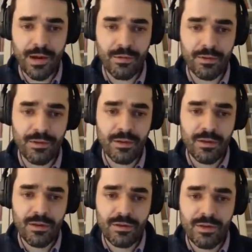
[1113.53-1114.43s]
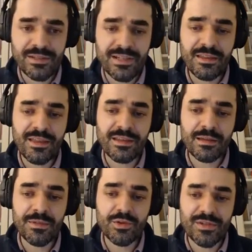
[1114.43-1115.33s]
around the incident that
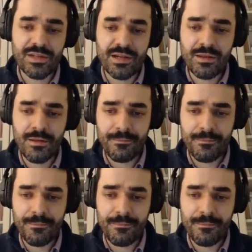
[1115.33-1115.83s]
I'm interested in,